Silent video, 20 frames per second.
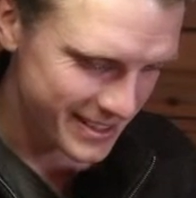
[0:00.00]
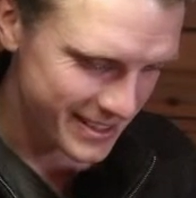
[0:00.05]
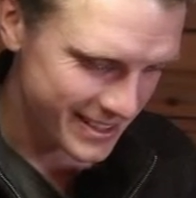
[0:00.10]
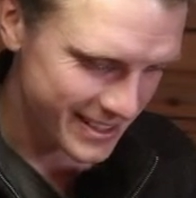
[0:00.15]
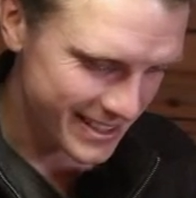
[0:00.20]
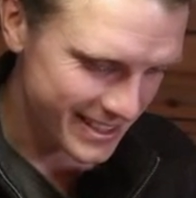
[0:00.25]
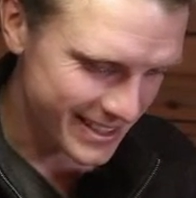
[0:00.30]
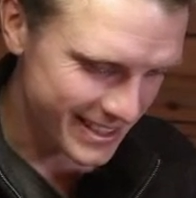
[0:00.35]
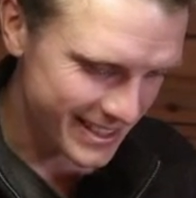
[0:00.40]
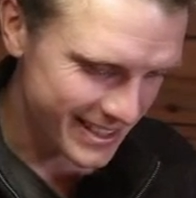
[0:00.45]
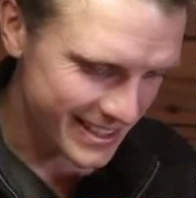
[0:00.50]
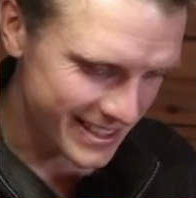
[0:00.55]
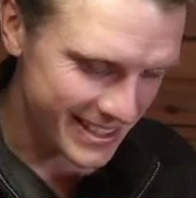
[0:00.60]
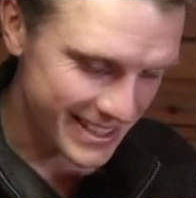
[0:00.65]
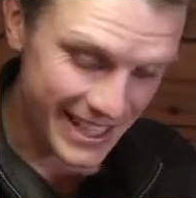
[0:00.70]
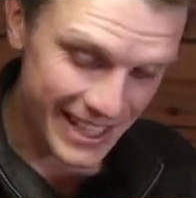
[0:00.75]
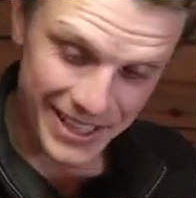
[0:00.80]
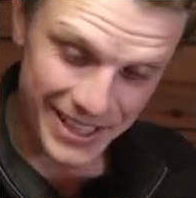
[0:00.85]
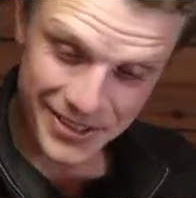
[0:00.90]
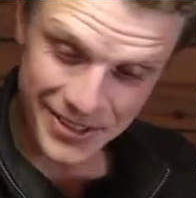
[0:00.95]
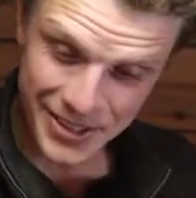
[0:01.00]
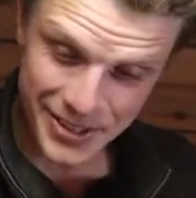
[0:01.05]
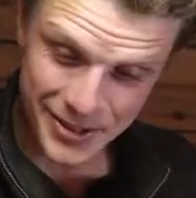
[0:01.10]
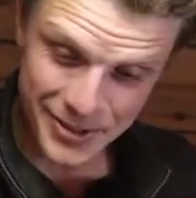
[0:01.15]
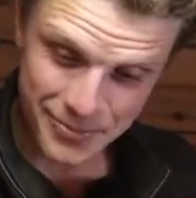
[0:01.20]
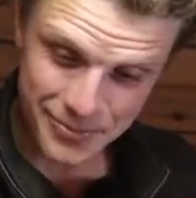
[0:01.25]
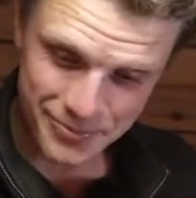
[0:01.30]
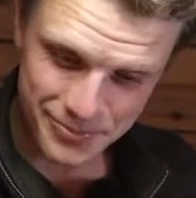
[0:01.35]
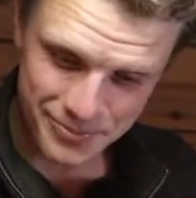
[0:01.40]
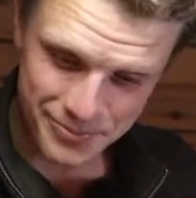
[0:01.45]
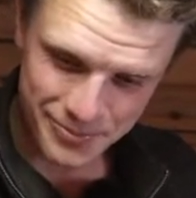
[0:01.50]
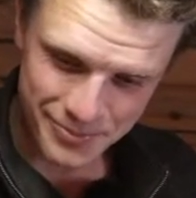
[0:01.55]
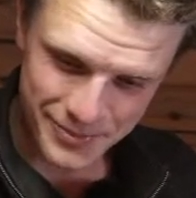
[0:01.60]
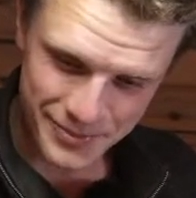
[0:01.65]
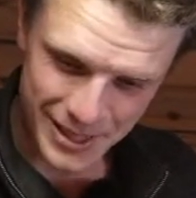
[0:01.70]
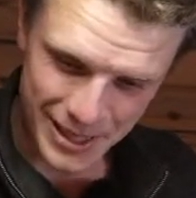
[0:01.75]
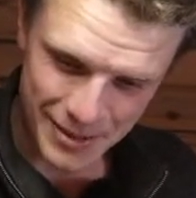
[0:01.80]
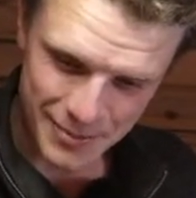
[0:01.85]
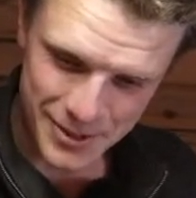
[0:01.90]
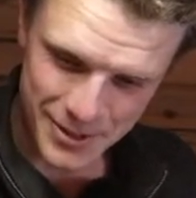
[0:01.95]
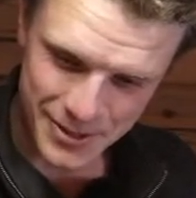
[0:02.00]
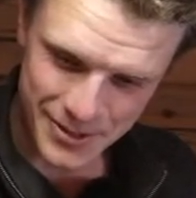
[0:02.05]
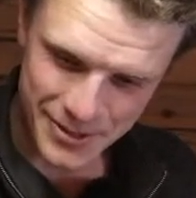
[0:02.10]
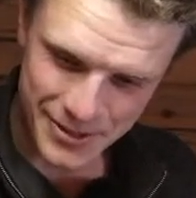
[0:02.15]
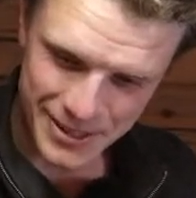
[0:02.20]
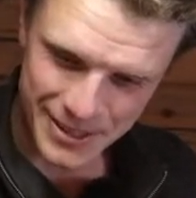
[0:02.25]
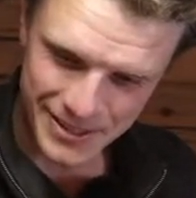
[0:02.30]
and autumn, absolutely.